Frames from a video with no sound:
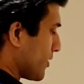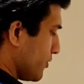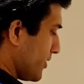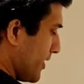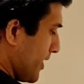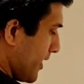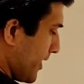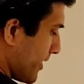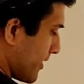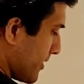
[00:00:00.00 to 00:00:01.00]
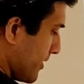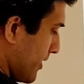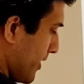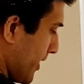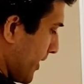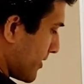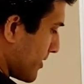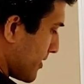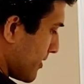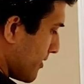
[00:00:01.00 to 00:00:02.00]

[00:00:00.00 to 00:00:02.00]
to the DRX, DRX